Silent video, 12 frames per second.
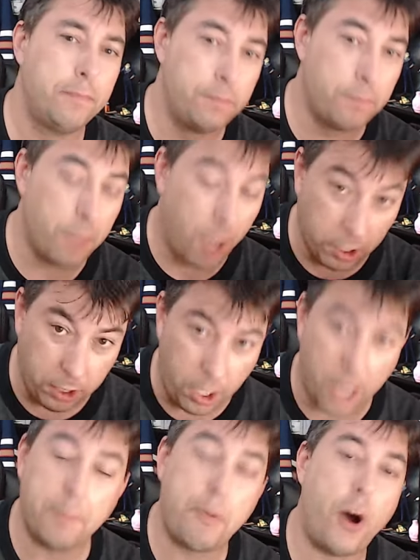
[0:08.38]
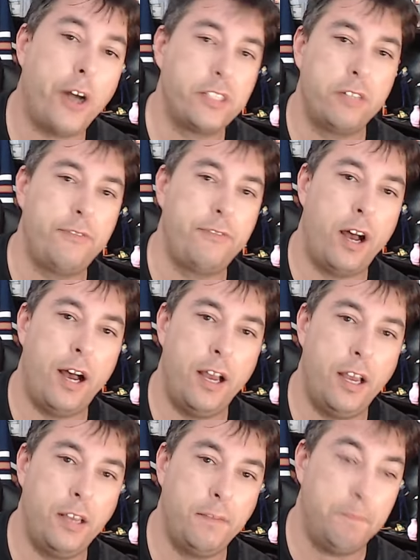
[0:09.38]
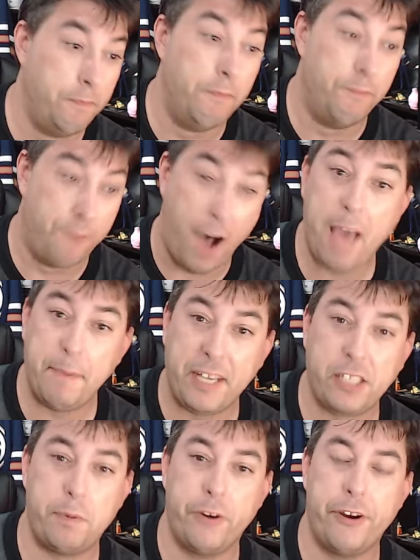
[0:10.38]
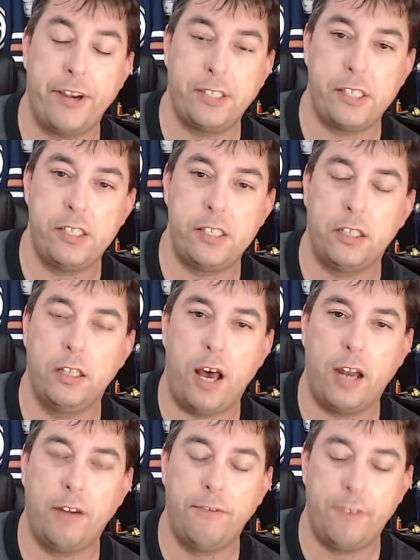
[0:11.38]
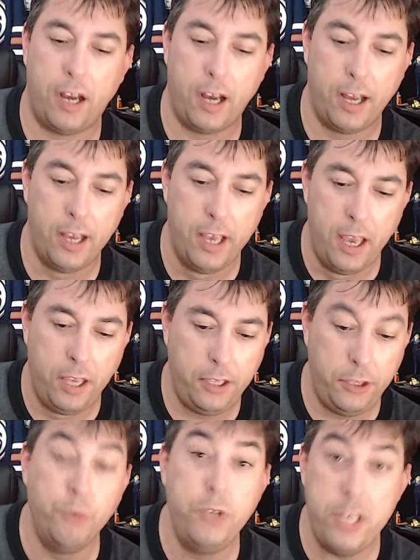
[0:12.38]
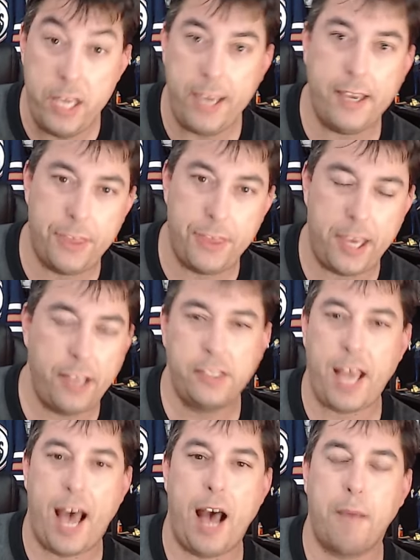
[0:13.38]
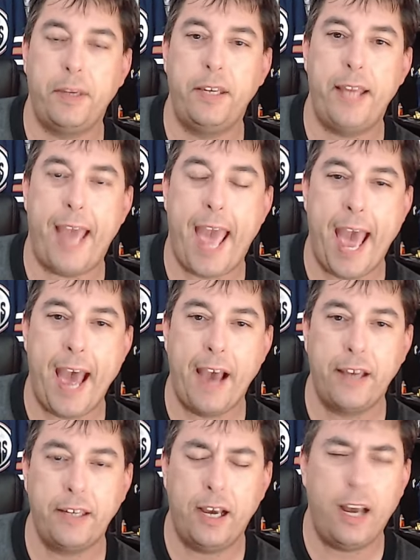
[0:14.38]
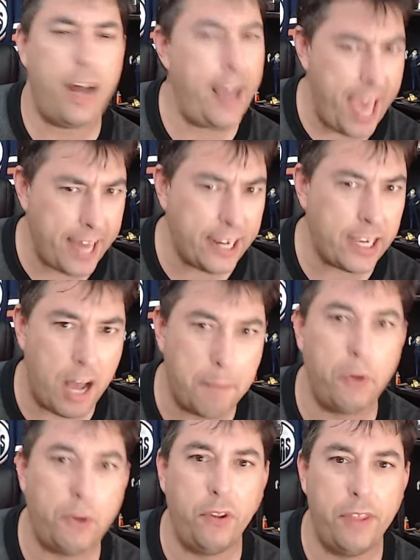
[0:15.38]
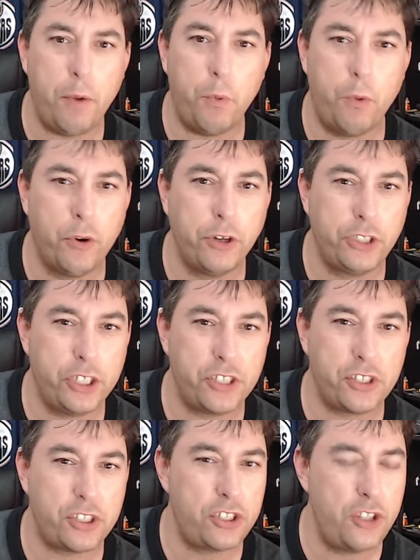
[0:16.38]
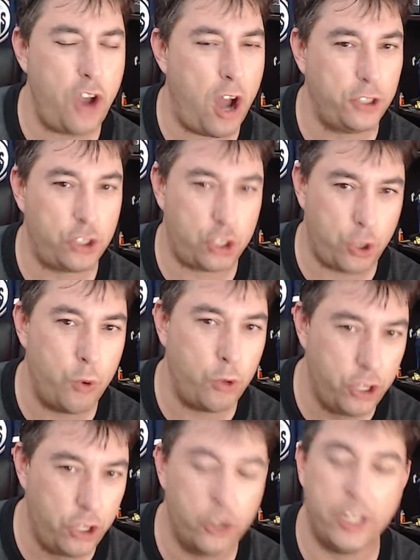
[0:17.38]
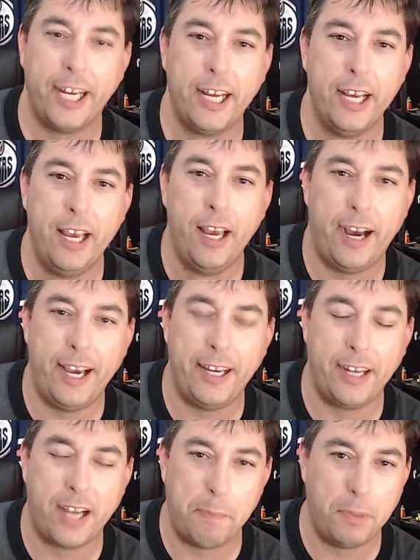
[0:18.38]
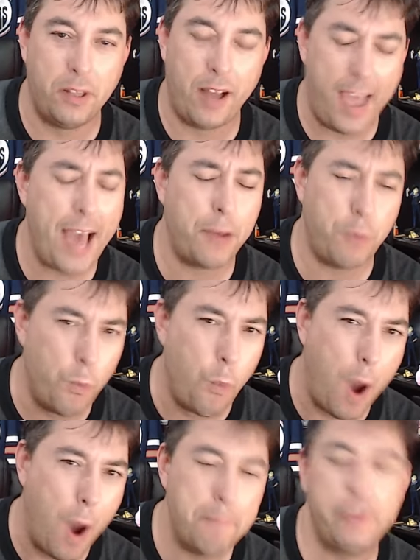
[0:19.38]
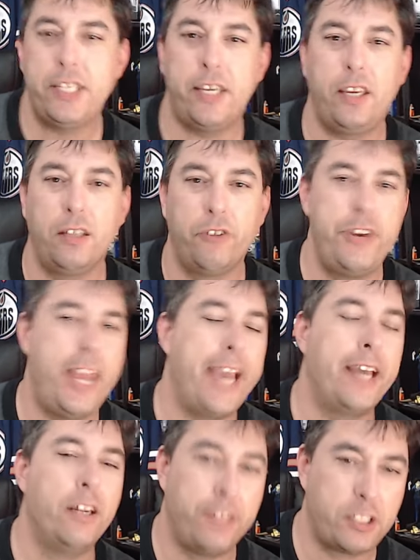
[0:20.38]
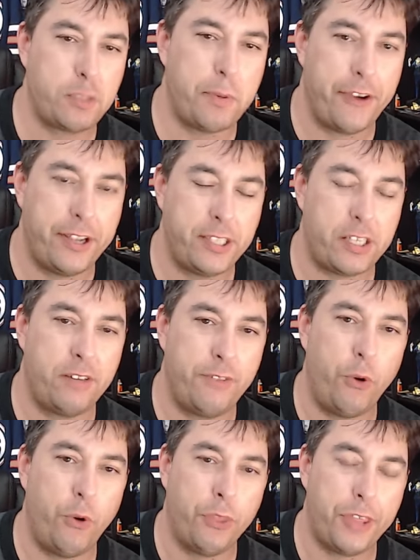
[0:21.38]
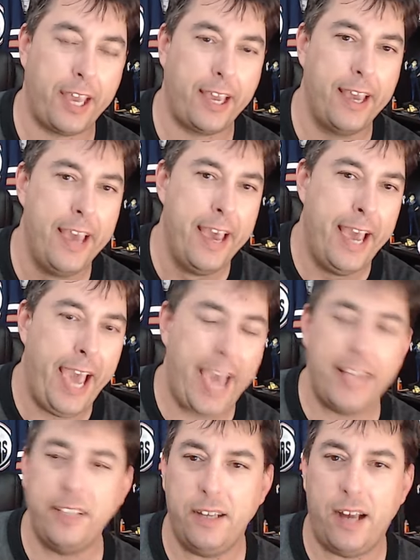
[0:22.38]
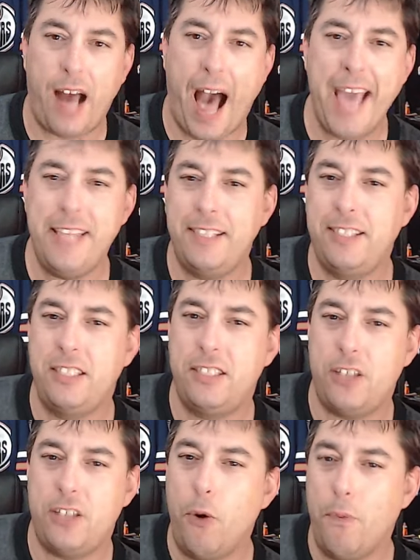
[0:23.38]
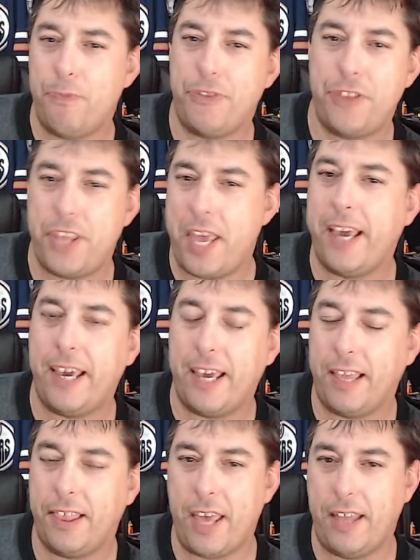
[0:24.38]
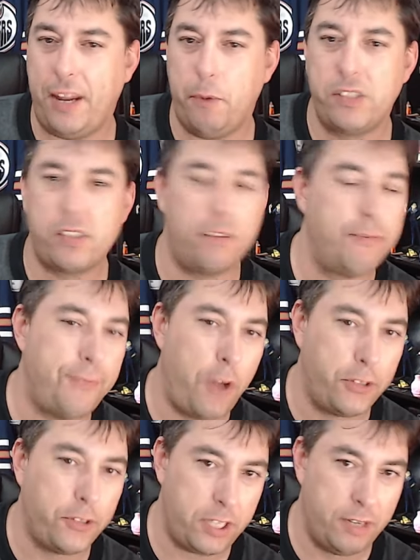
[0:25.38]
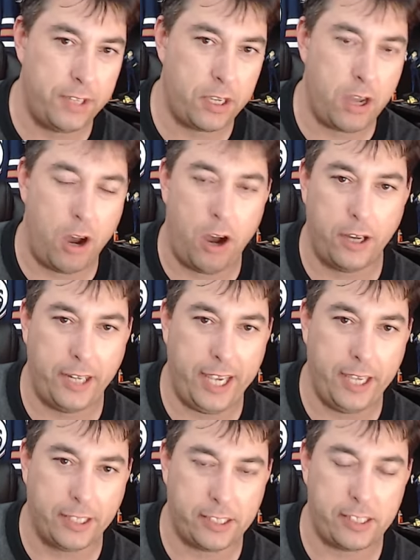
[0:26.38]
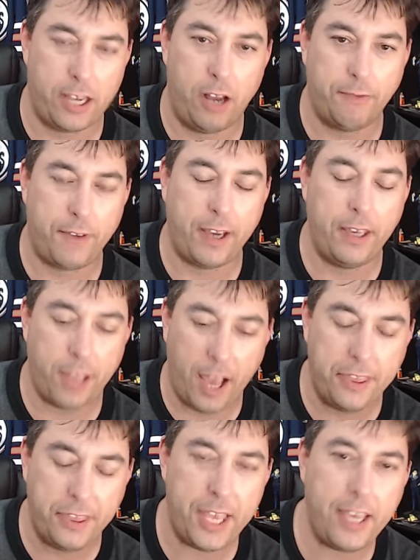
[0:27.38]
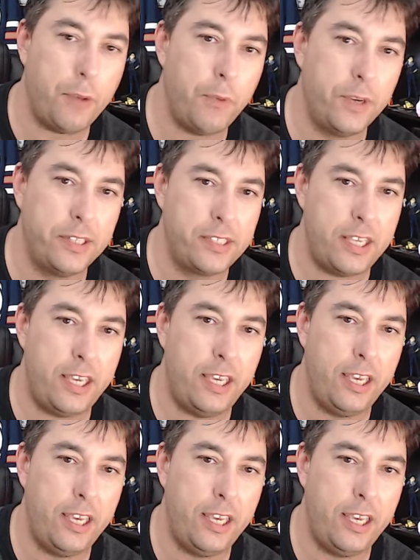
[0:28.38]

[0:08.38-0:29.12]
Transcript: a lot of positive uh, vibe experiences, a lot of uh, unique things happened, and uh, I had a couple that were just not so good. I had a couple, I had one particular negative experience out of the whole thing, and I don't think that it was the fault of the con itself. I, I think it was the